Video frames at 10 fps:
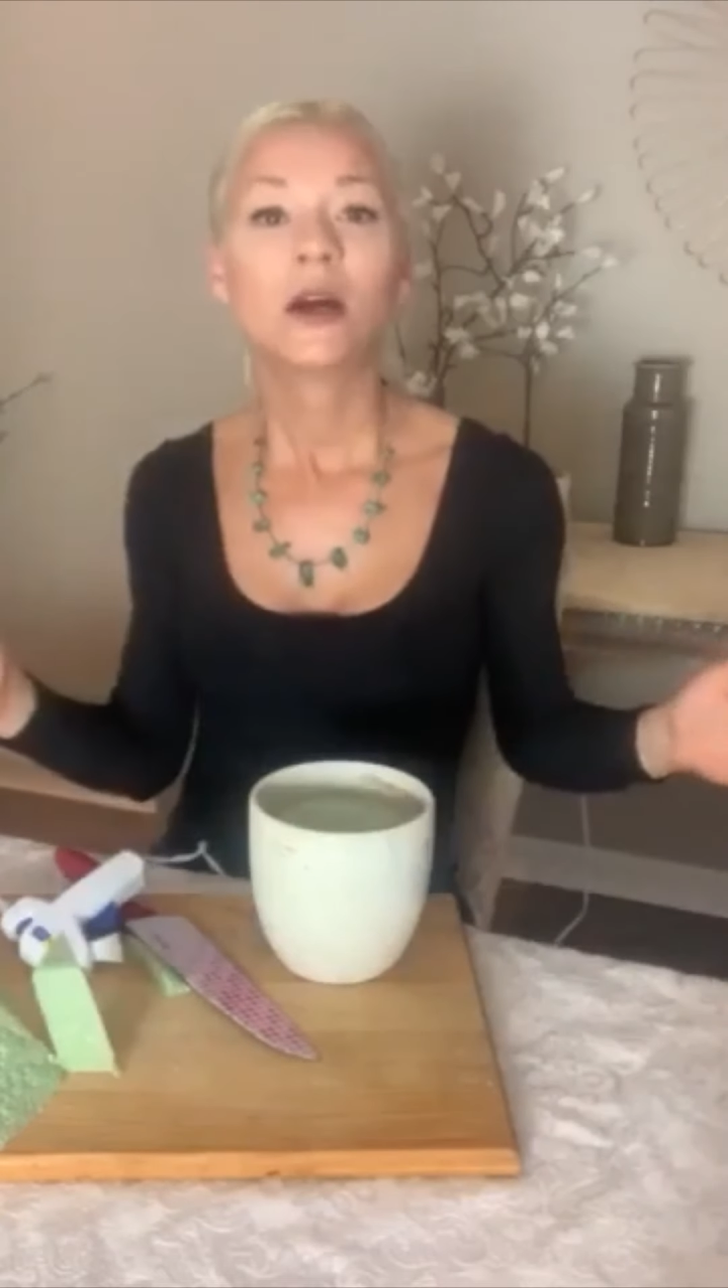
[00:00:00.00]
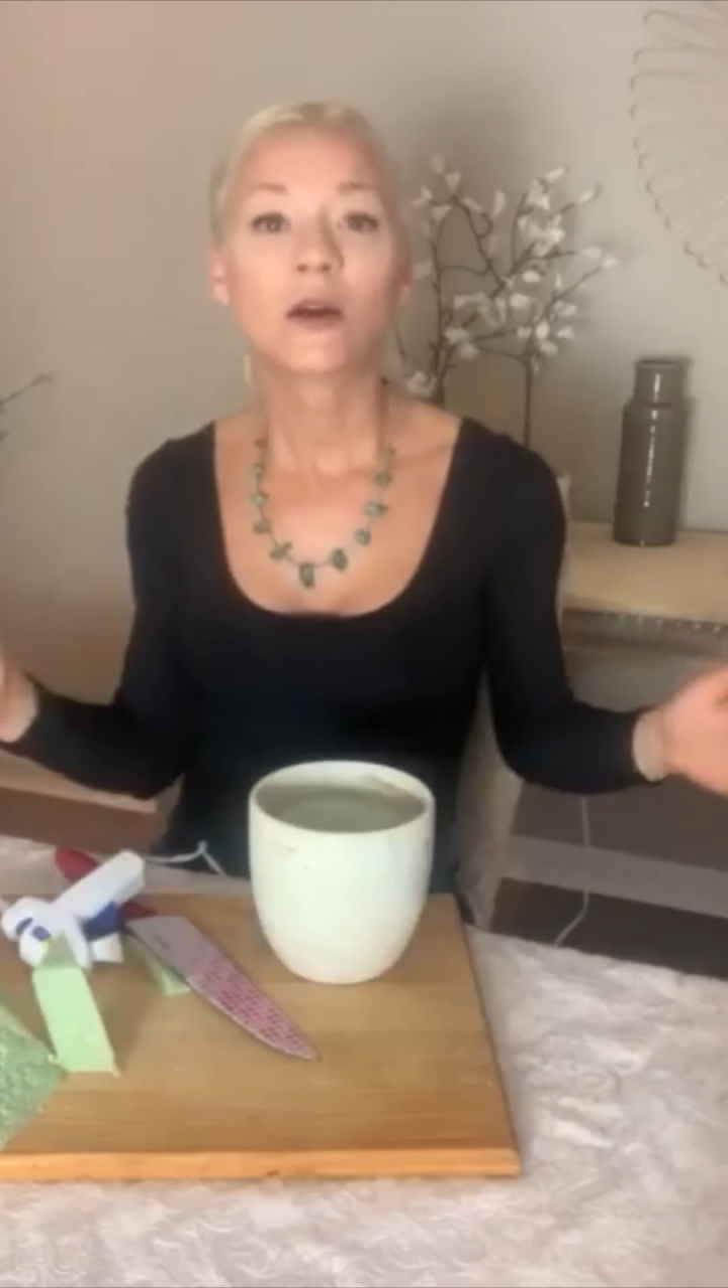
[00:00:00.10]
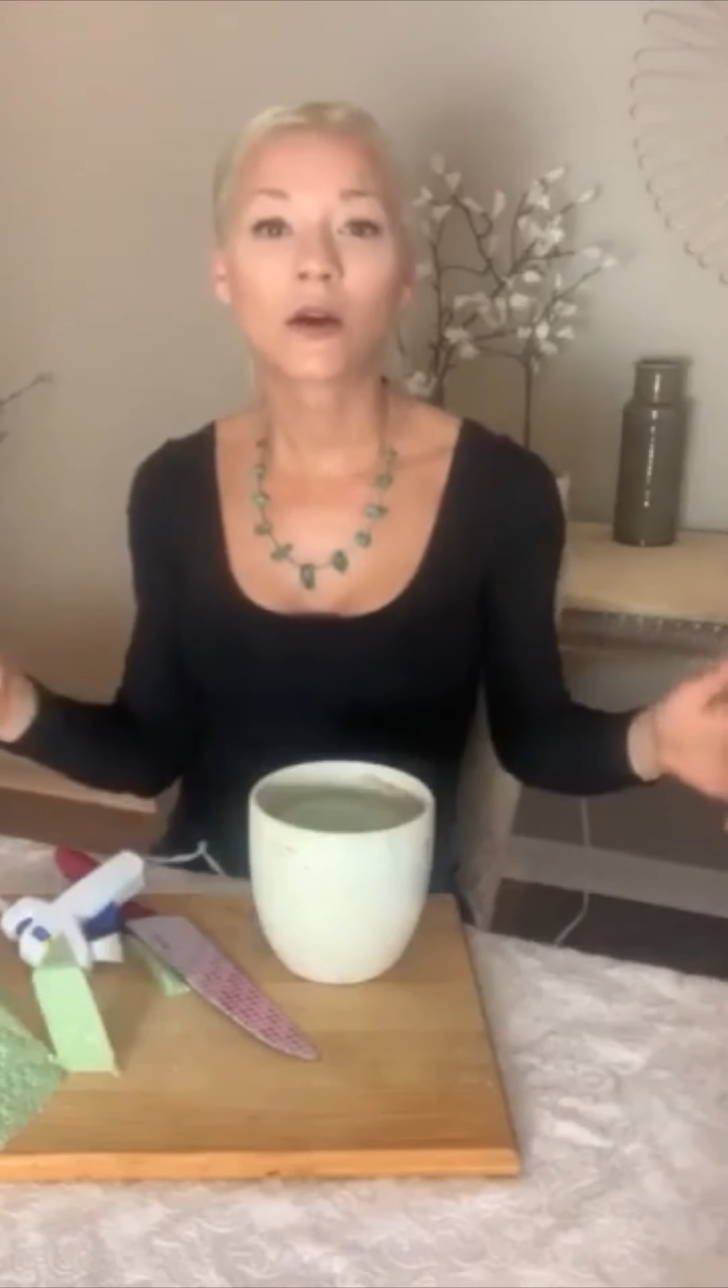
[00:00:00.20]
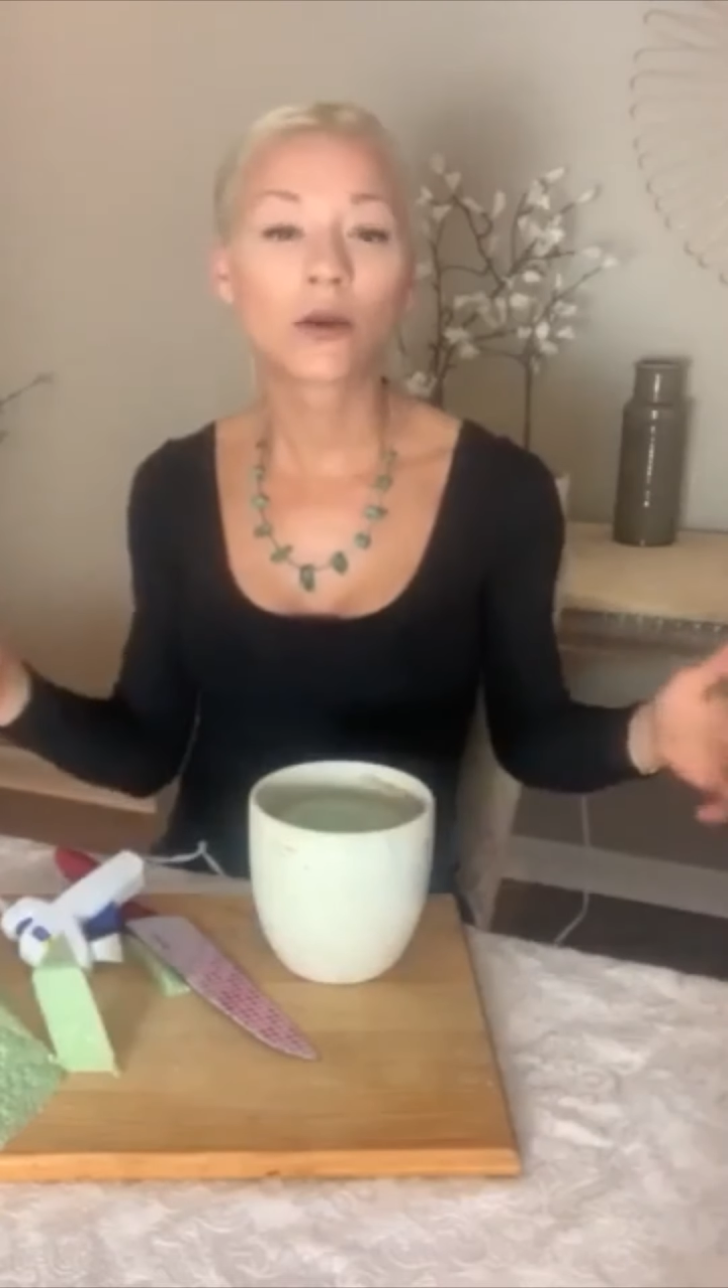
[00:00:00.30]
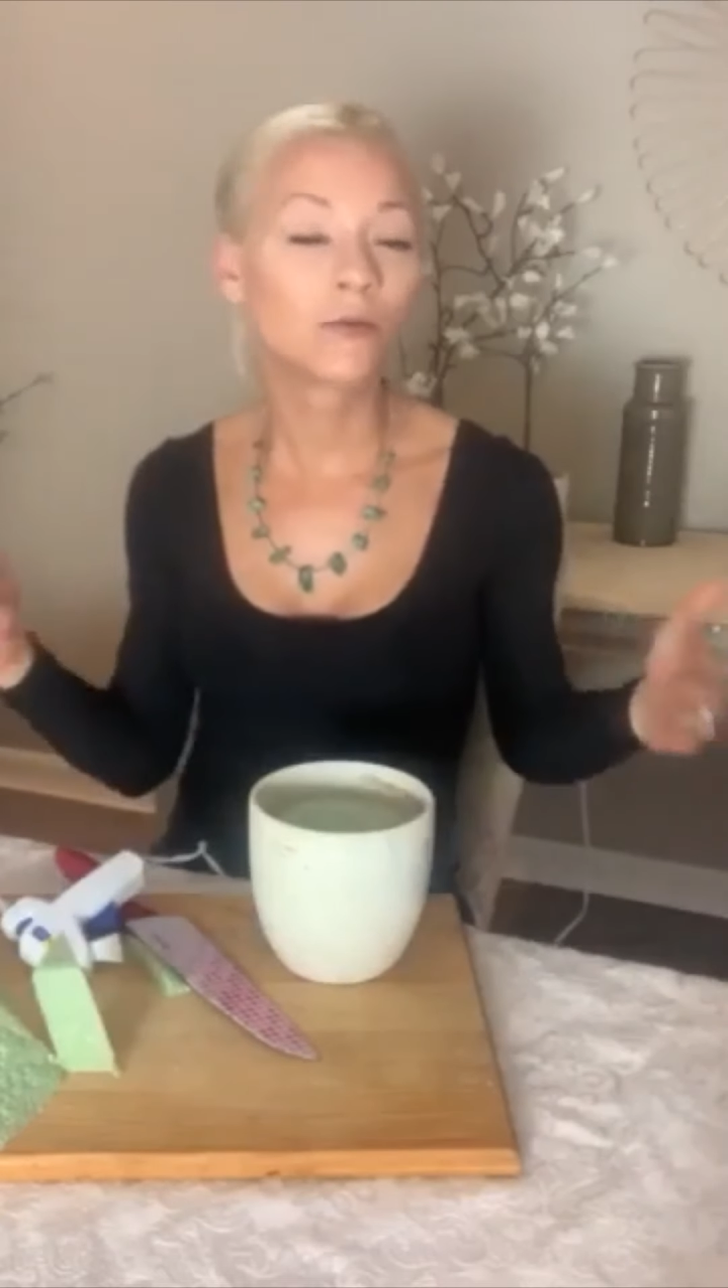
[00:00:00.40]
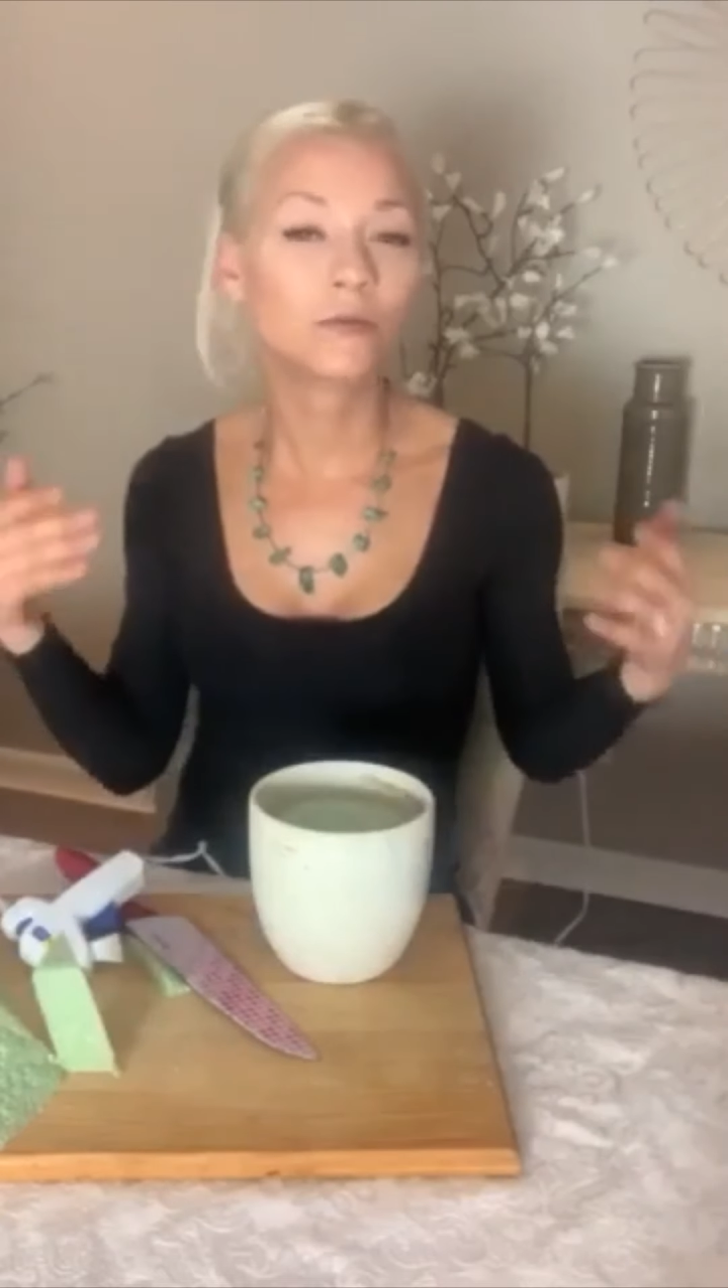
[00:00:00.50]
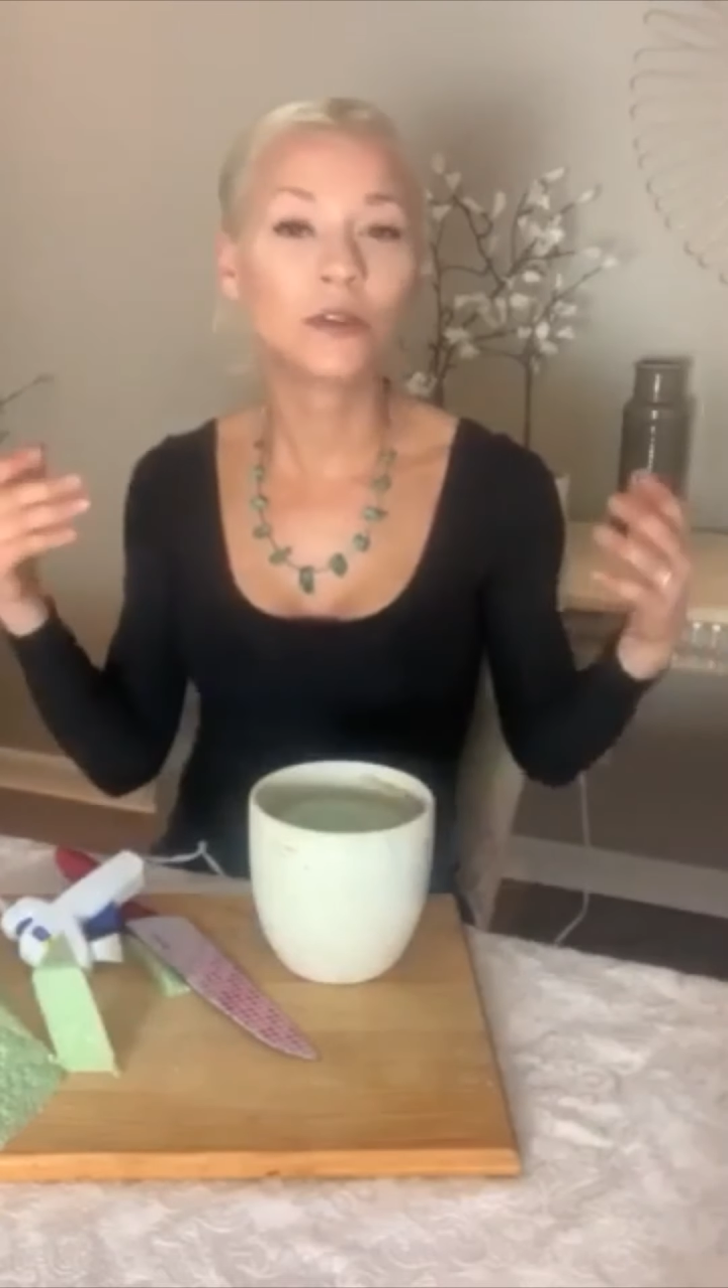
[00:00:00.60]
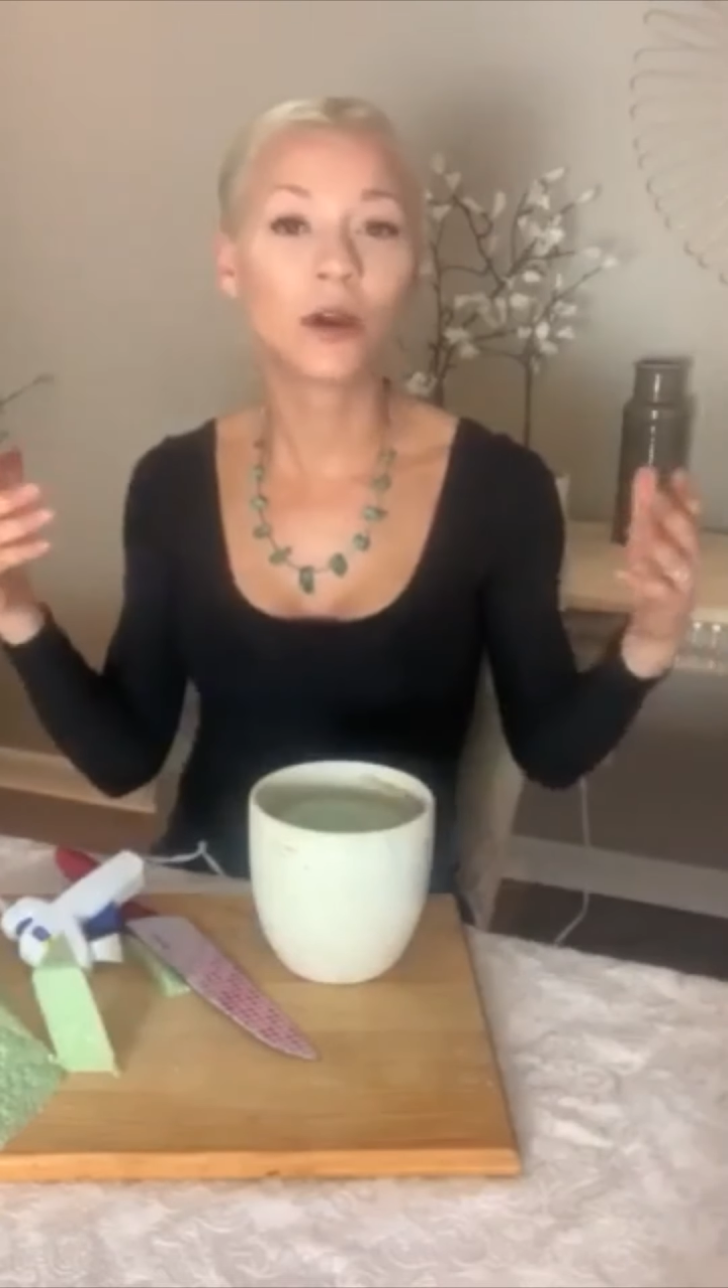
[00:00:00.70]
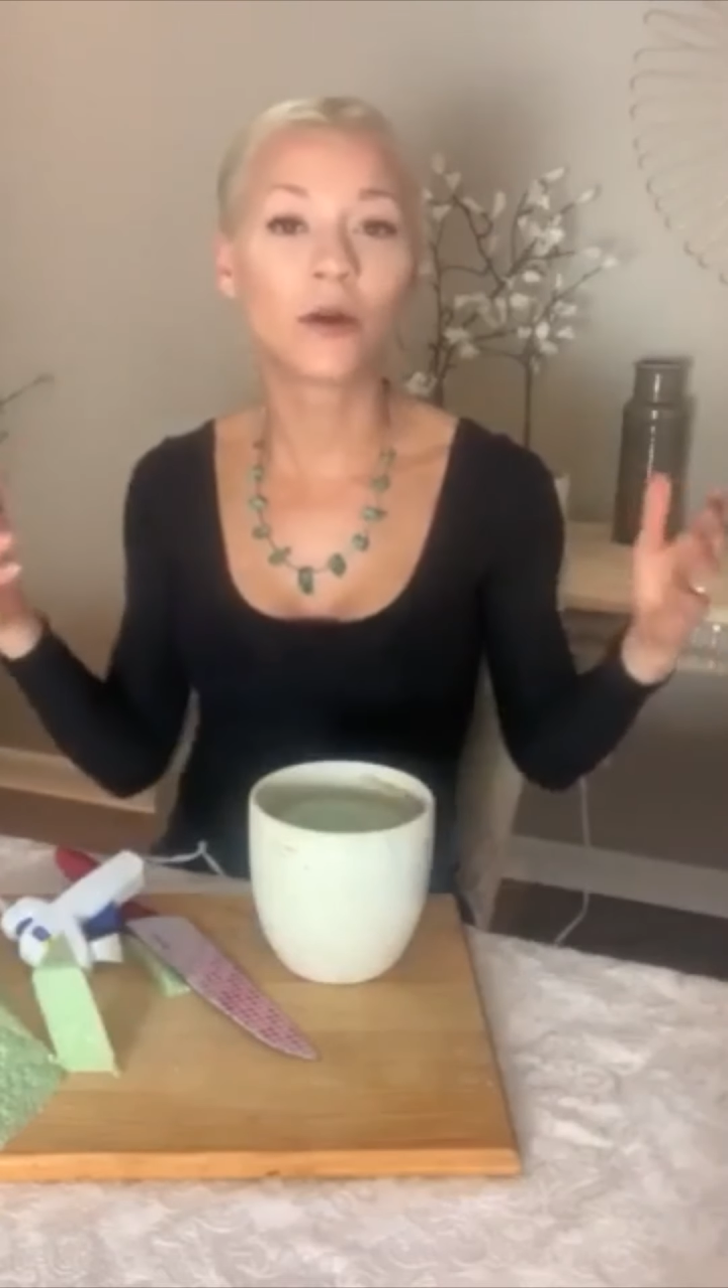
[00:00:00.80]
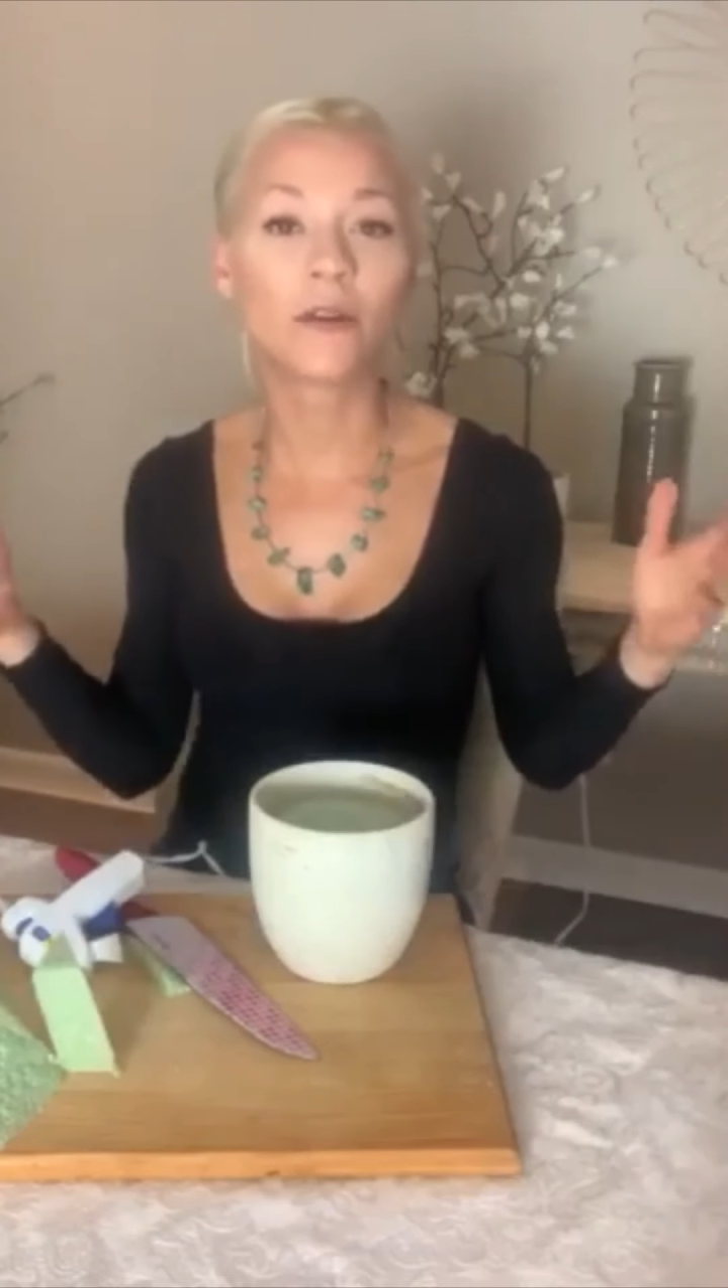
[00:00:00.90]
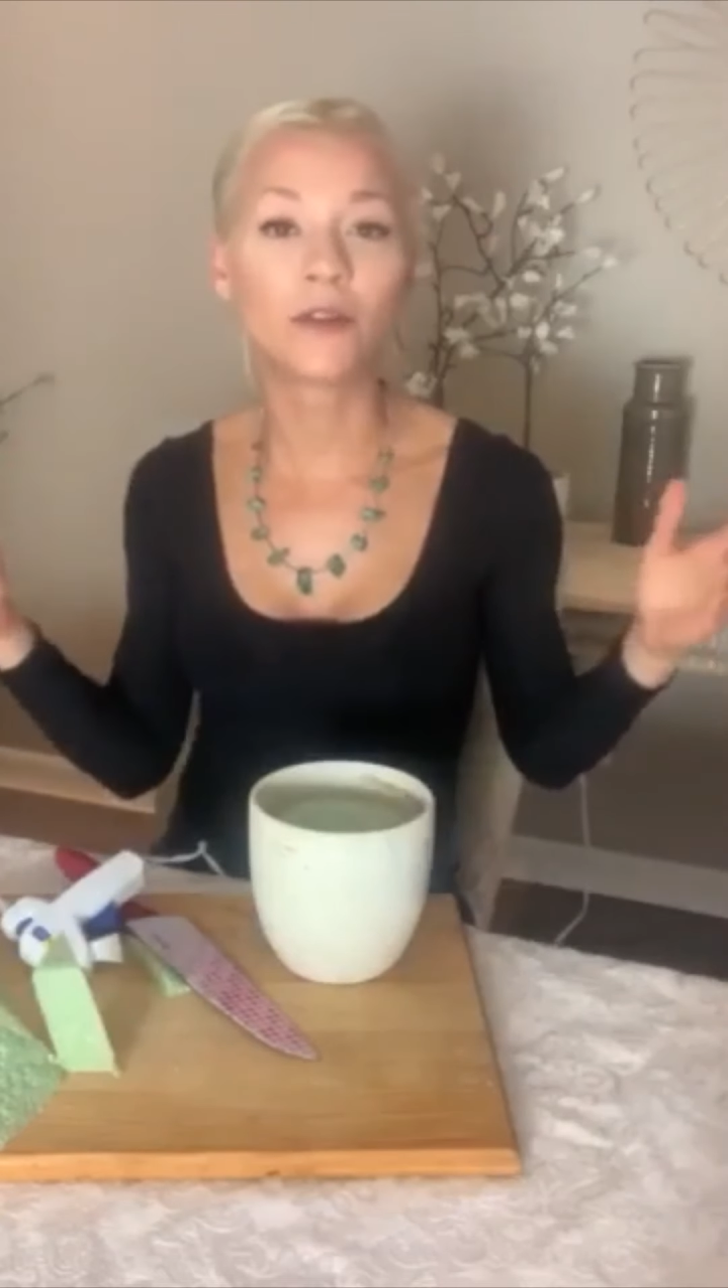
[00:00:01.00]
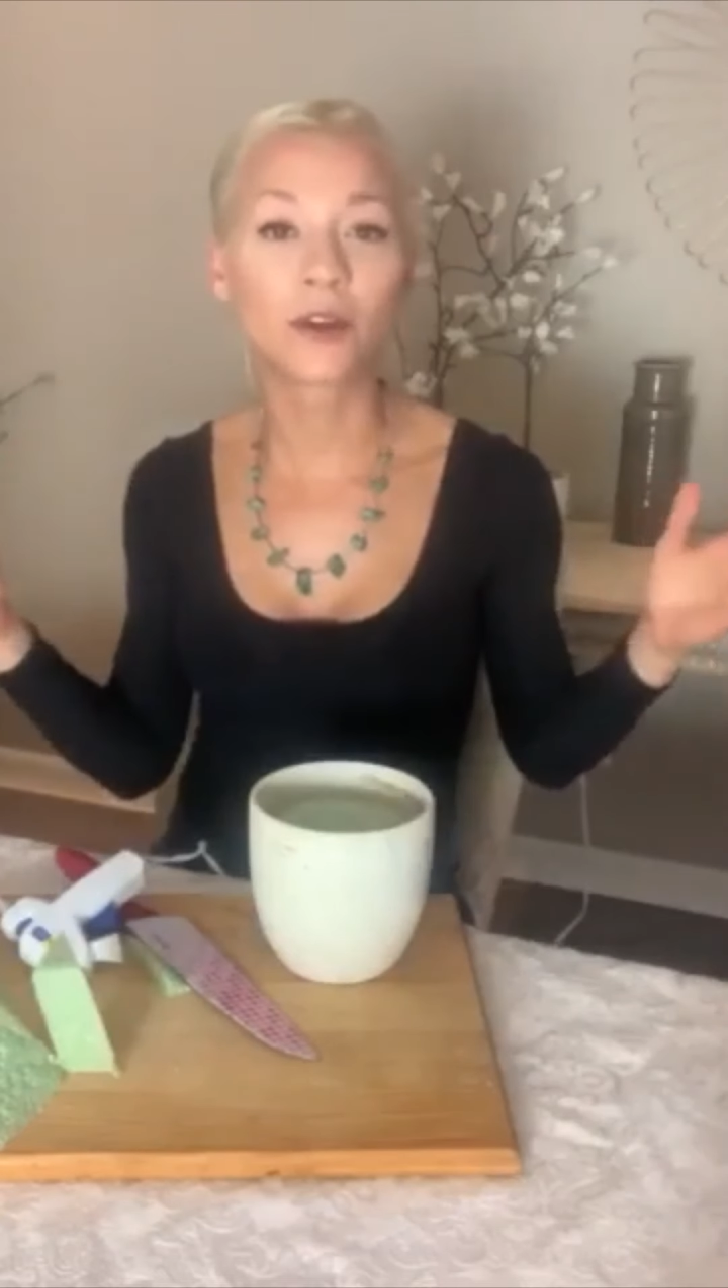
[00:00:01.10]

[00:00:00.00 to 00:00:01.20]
or if